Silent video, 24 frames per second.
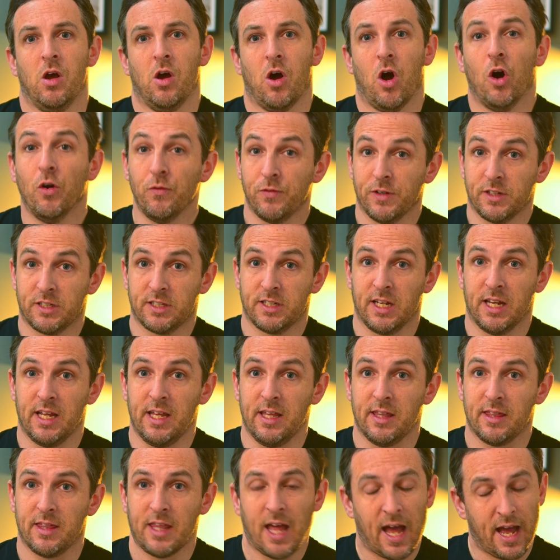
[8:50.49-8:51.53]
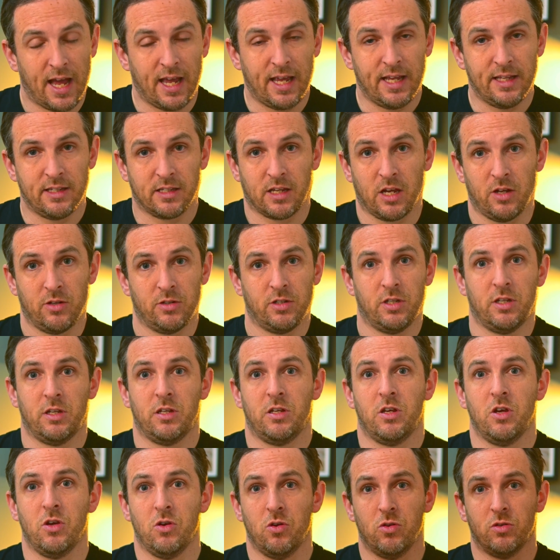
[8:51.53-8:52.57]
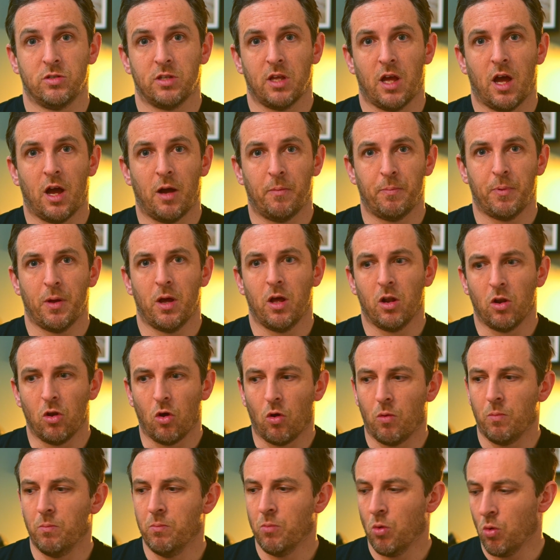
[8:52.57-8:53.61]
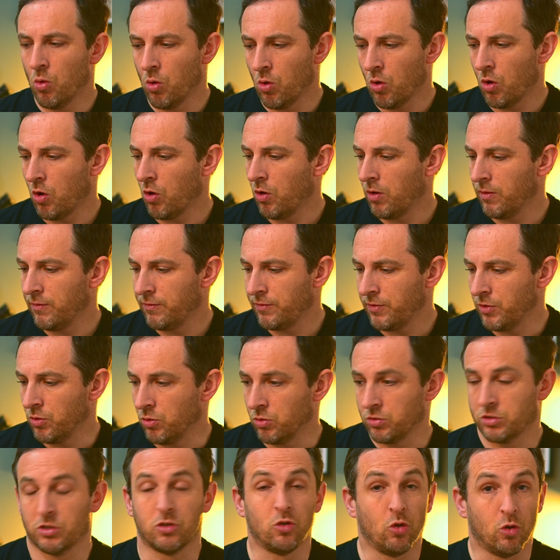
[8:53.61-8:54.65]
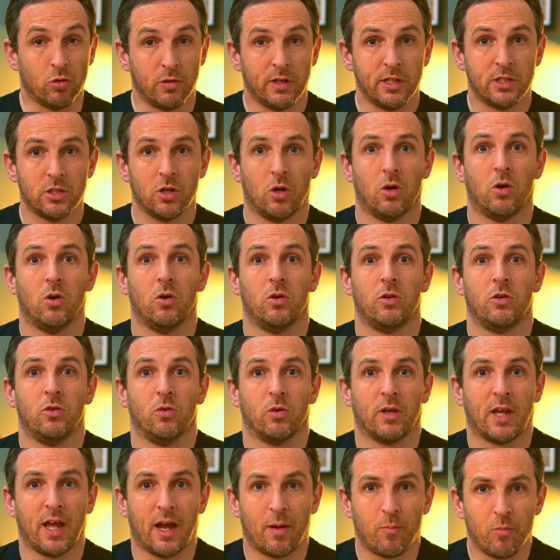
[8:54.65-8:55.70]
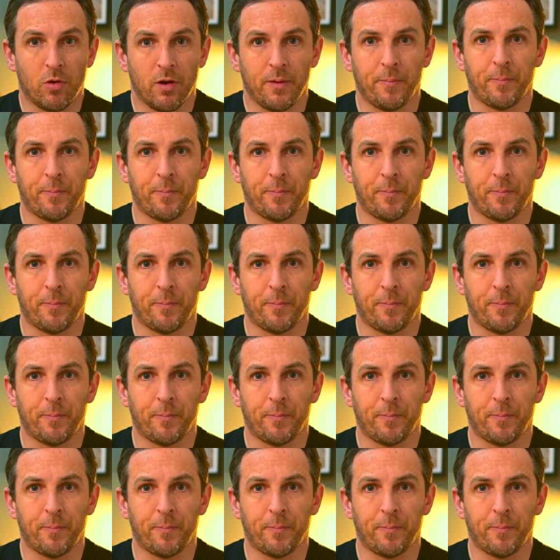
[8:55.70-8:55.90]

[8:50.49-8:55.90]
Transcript: Obviously, that is going to use up a lot more of your storage on your camera.